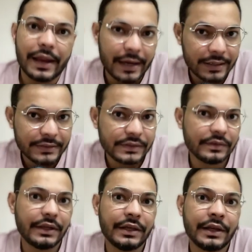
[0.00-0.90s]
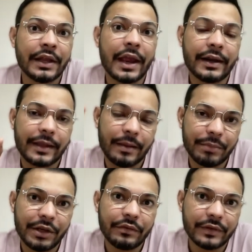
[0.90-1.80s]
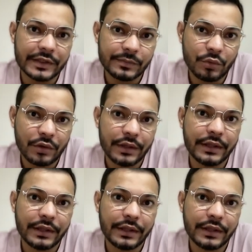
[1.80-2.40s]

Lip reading: ads in an ad campaign in Facebook,